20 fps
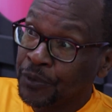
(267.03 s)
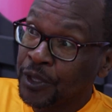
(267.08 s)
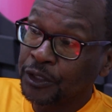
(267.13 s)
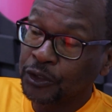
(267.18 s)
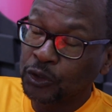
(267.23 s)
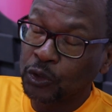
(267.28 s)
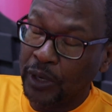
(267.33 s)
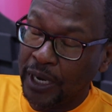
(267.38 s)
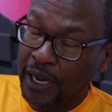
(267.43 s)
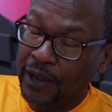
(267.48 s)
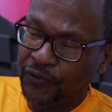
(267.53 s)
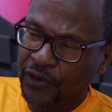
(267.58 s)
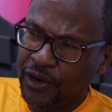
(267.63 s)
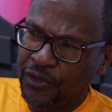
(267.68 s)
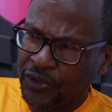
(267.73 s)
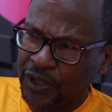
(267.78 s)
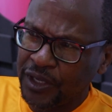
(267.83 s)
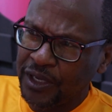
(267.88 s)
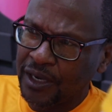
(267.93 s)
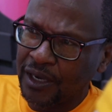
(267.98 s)
So every
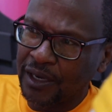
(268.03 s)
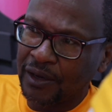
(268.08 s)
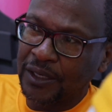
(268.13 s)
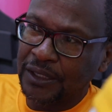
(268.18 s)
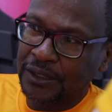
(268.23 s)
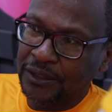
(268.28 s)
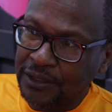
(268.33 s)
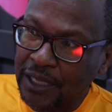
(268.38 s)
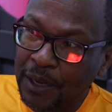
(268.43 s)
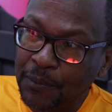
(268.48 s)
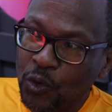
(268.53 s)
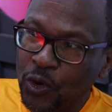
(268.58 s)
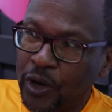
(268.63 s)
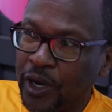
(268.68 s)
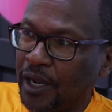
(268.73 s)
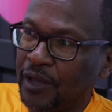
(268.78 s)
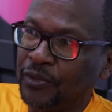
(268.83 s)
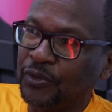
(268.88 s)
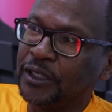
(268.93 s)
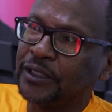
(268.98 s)
year,
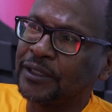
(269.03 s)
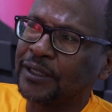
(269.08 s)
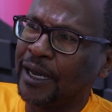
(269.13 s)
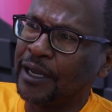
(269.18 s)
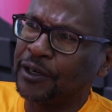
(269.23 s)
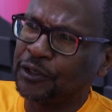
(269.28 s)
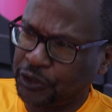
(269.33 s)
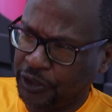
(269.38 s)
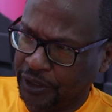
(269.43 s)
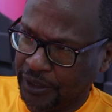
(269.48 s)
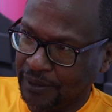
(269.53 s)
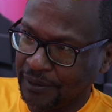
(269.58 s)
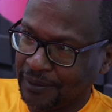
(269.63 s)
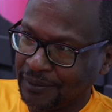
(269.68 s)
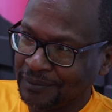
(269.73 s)
somewhere in this country,